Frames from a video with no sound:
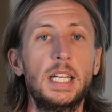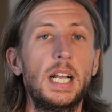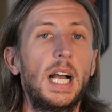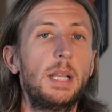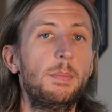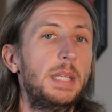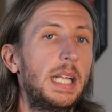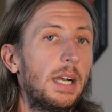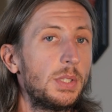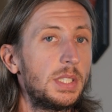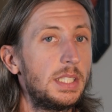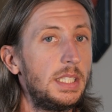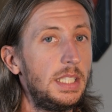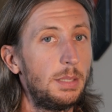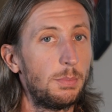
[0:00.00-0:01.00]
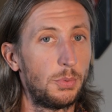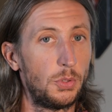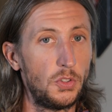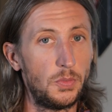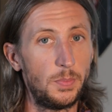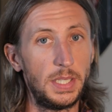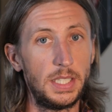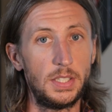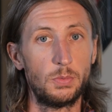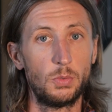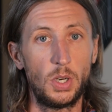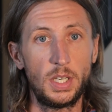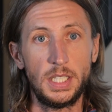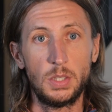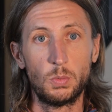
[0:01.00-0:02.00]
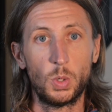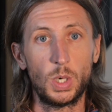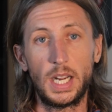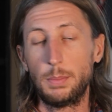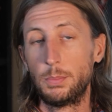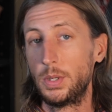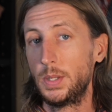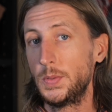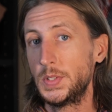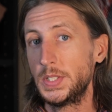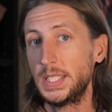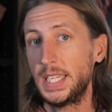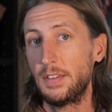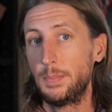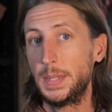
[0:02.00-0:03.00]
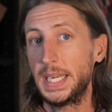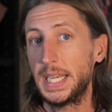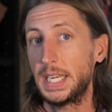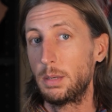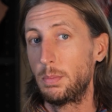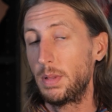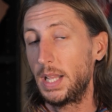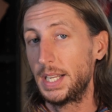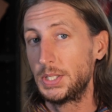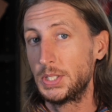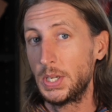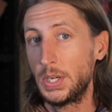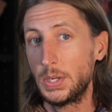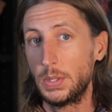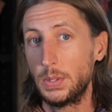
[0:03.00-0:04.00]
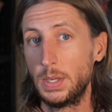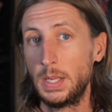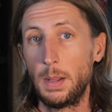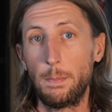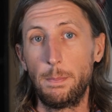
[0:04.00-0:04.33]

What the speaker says: I am now seeing improvement in running where I previously have been on a plateau